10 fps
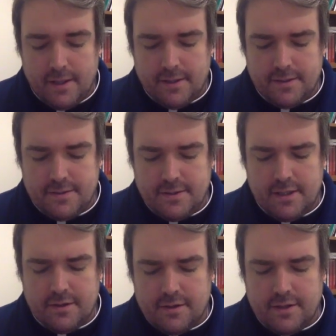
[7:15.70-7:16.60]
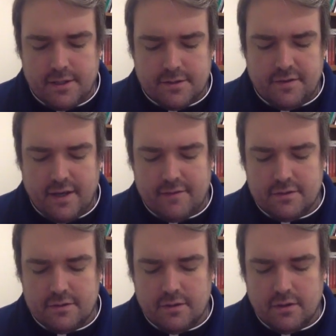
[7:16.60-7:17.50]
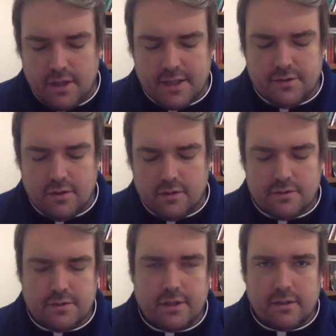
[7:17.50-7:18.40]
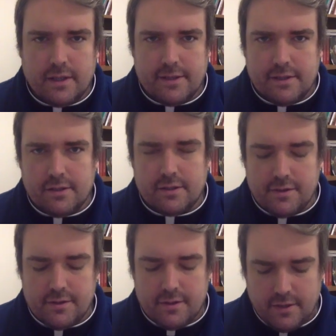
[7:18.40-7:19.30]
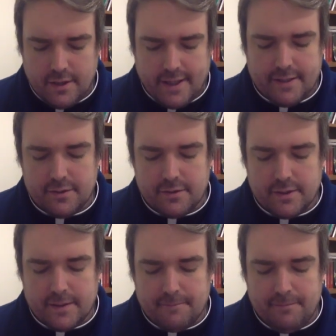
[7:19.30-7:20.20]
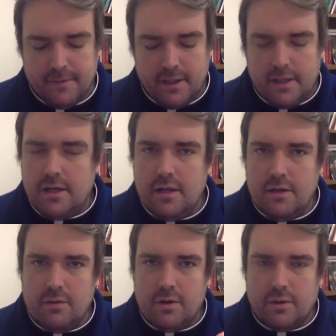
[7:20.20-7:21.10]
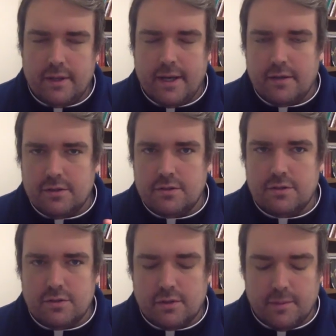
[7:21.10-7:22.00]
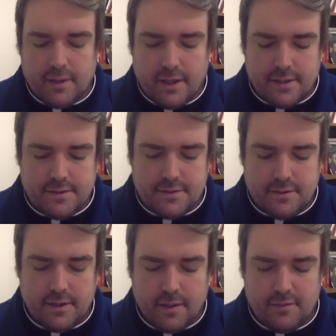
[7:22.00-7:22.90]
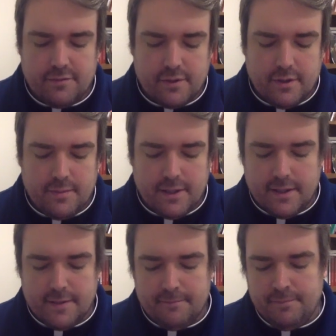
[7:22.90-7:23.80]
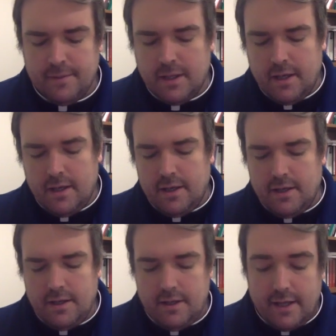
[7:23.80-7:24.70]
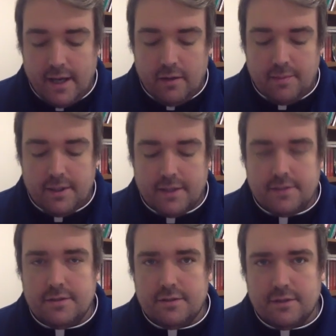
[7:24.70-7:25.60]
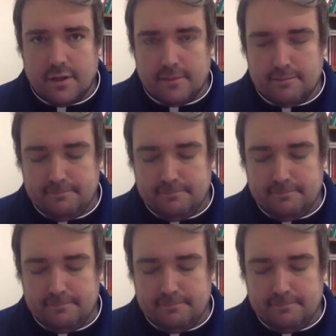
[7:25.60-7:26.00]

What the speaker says: seek the things of heaven, not those that are on the earth. Alleluia. And then you want to allow just a short pause before you begin. Now begins the psalm.